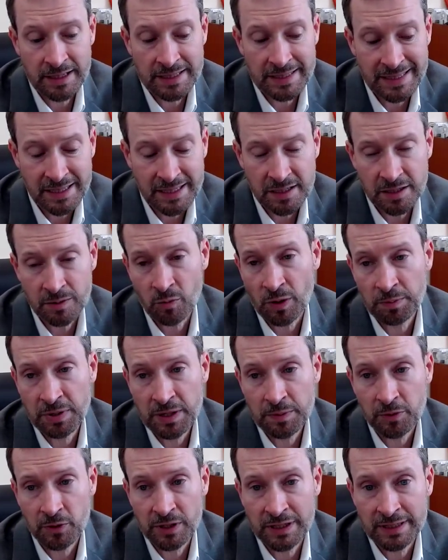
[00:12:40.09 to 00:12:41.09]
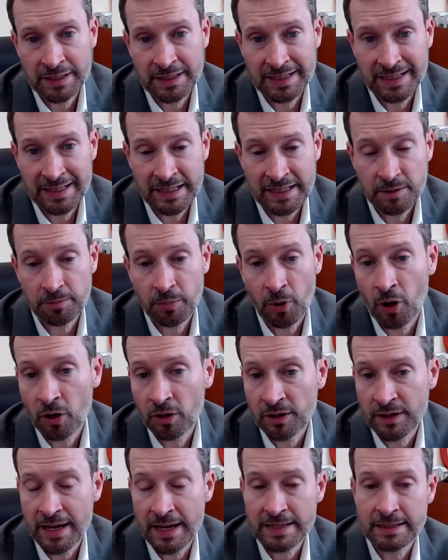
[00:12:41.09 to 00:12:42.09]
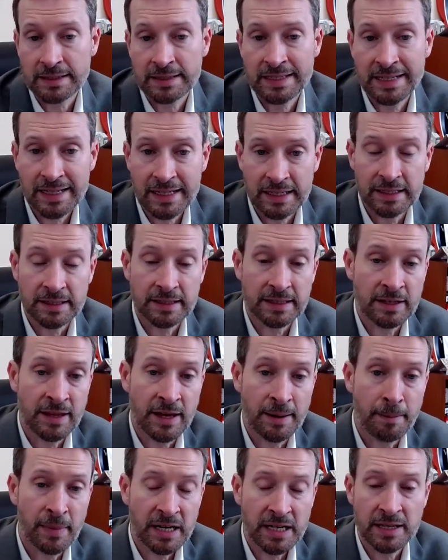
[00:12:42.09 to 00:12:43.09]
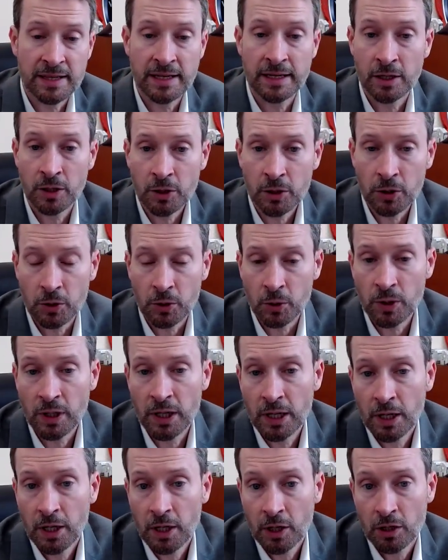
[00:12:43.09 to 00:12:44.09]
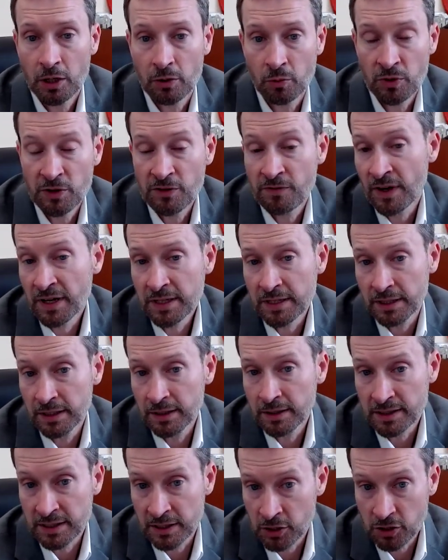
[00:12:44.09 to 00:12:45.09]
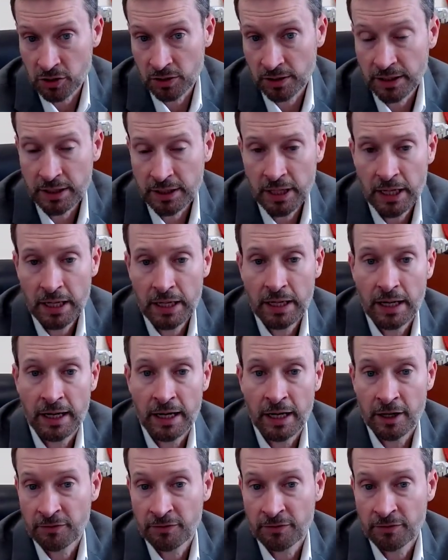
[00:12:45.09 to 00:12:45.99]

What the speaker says: a system where people can get part of that ticket and that money they owe refunded, essentially,